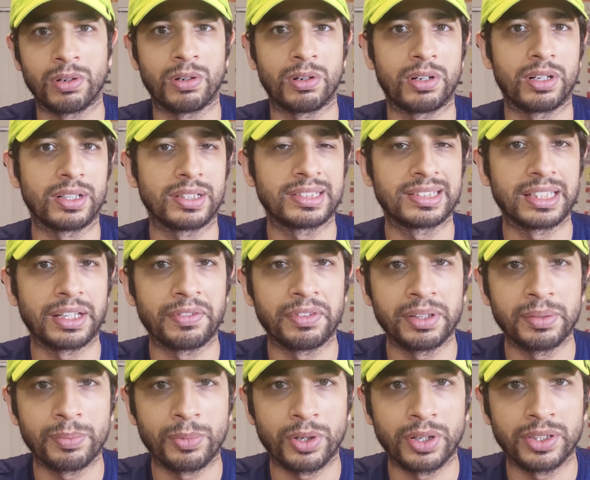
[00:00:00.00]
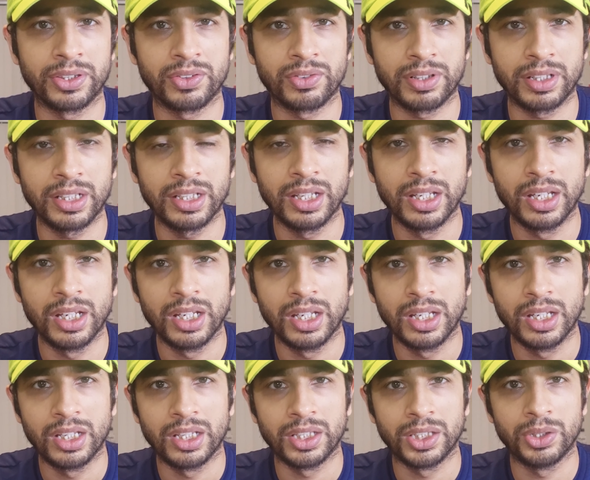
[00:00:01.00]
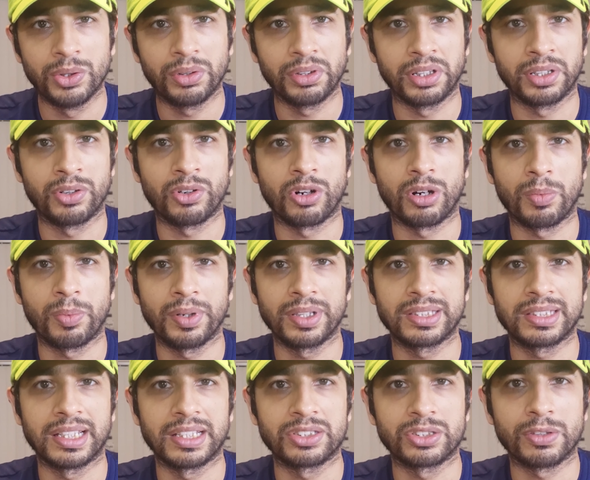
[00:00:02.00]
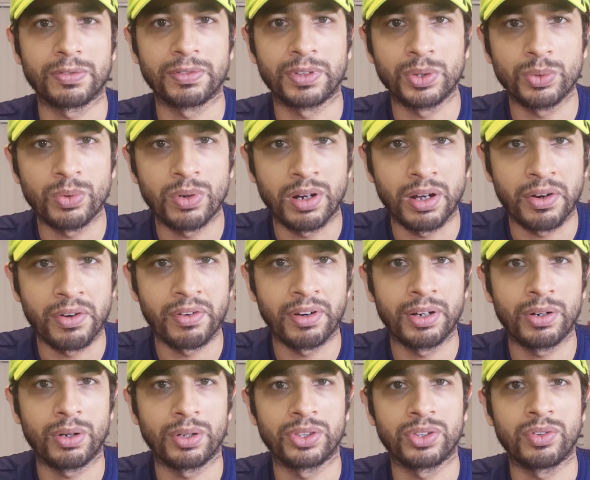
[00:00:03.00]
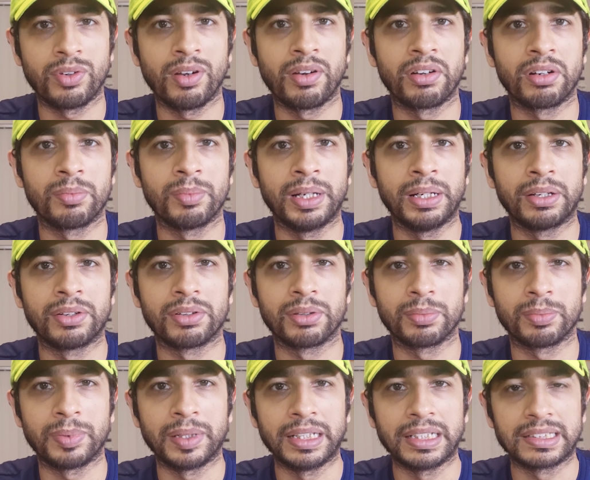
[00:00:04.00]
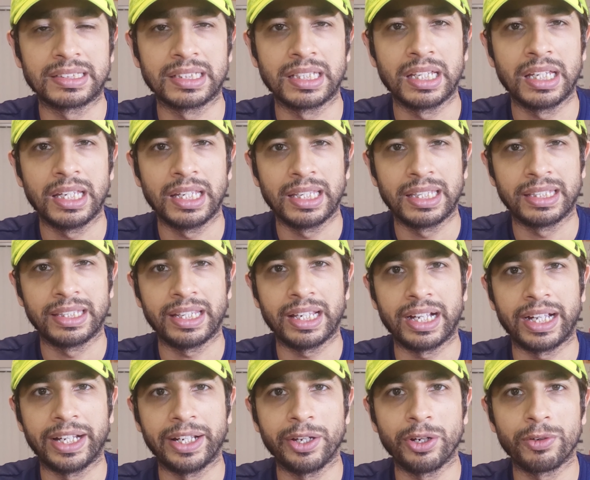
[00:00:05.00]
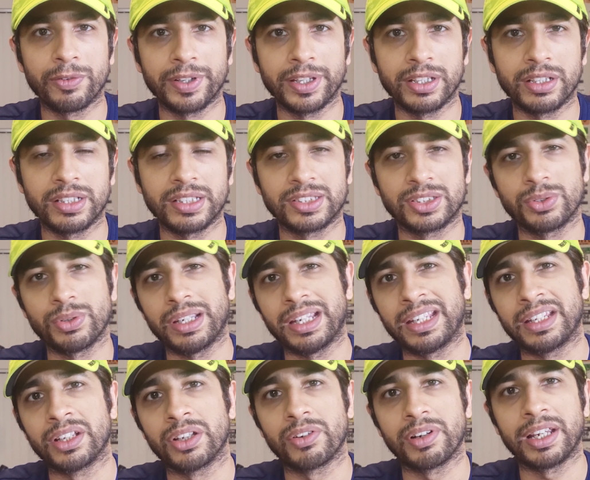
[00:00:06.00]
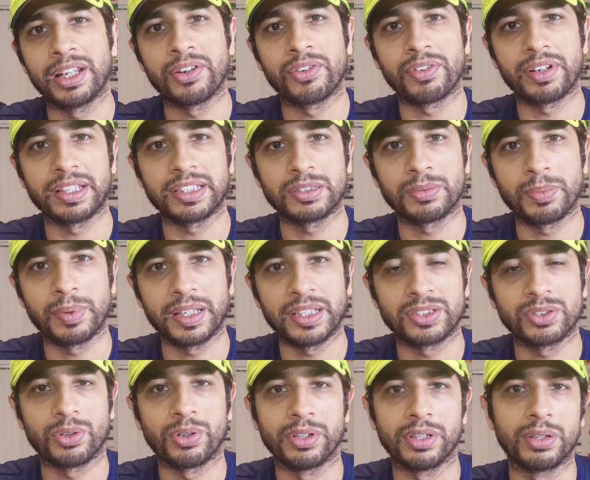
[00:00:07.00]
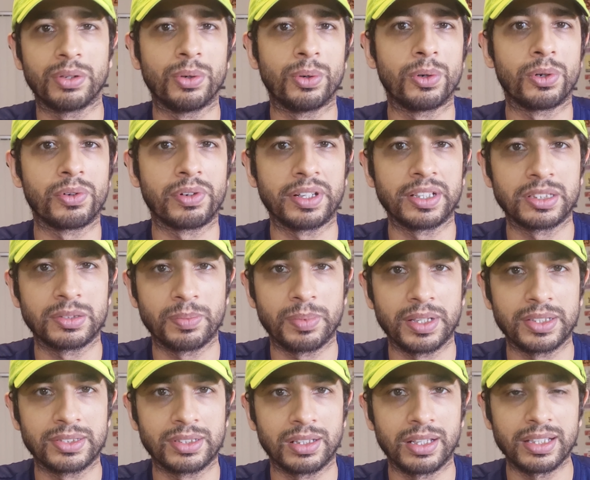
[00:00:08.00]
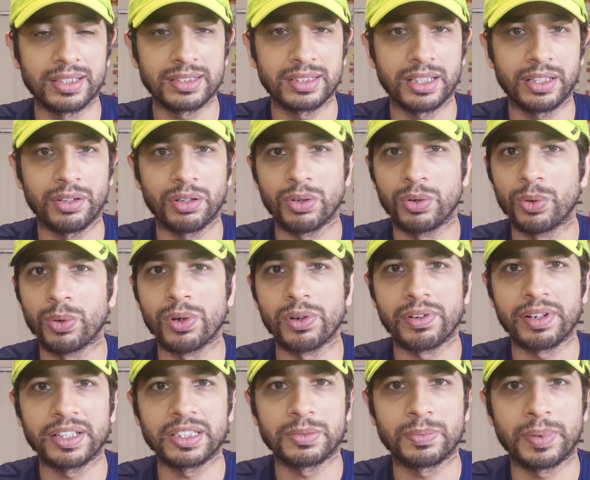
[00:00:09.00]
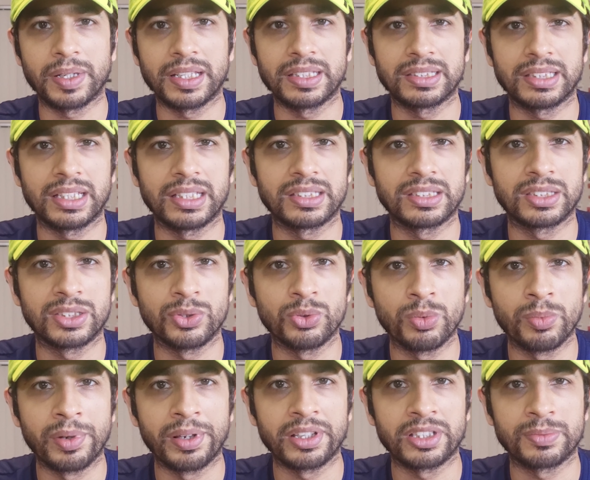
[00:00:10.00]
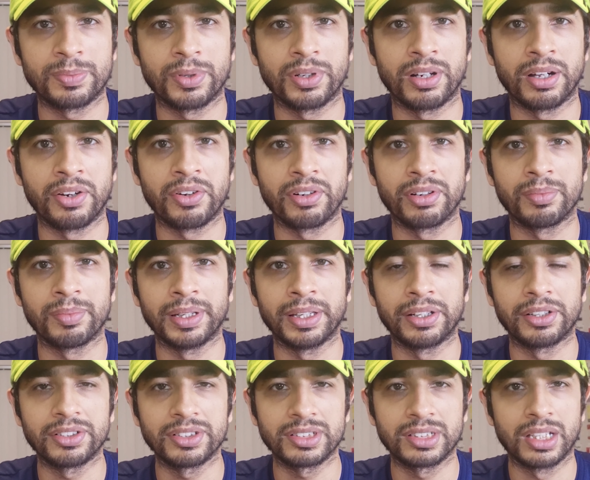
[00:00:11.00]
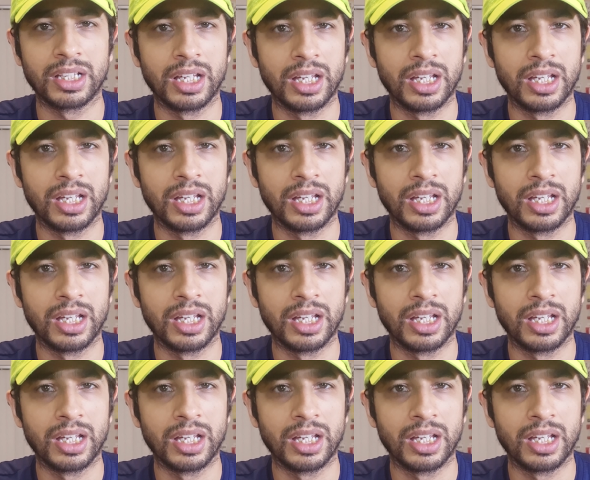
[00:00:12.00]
or a 70.3, you can incorporate sets of 200 or 300 meter repeats. The idea over here is to ingrain race pace or your goal race pace. So let's say your goal race pace is 2 minutes per 100 meters.